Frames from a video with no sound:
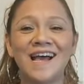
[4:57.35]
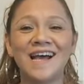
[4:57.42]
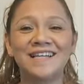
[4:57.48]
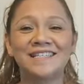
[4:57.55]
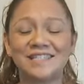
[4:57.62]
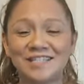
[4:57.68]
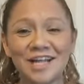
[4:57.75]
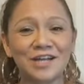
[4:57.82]

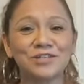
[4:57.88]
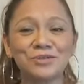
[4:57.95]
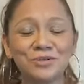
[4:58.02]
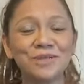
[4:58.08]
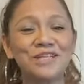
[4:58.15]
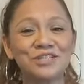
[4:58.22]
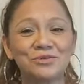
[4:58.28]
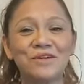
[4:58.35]

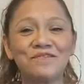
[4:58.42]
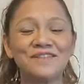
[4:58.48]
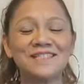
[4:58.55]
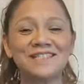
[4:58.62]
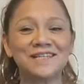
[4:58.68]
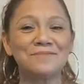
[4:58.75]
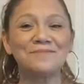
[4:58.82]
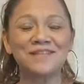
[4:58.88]
sexually driven,
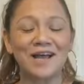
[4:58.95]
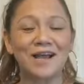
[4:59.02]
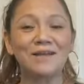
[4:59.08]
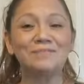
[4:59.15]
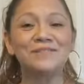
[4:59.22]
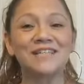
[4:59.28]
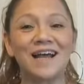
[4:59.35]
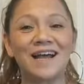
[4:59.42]

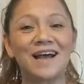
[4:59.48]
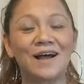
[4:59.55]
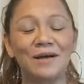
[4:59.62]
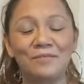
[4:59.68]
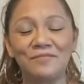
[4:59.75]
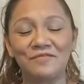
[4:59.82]
sometimes um,